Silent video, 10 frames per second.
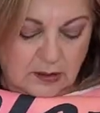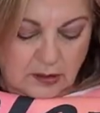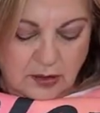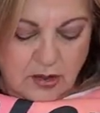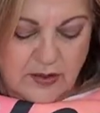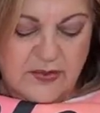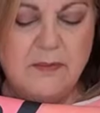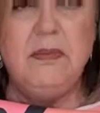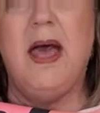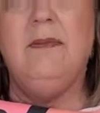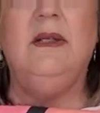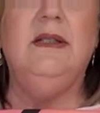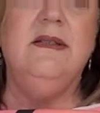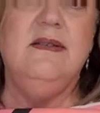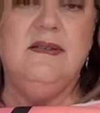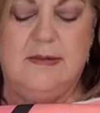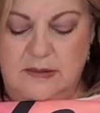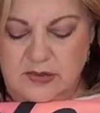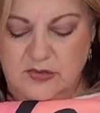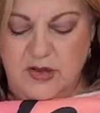longer than Pamela's, it's
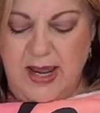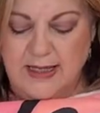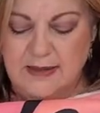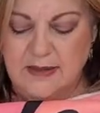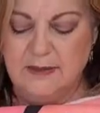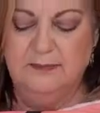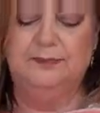straight